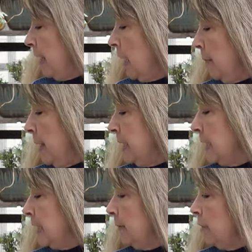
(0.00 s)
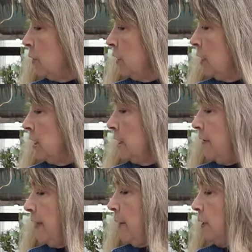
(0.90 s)
got basically most of the
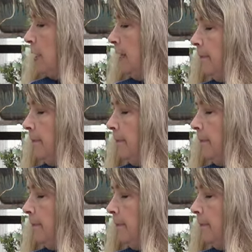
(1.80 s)
stuff out.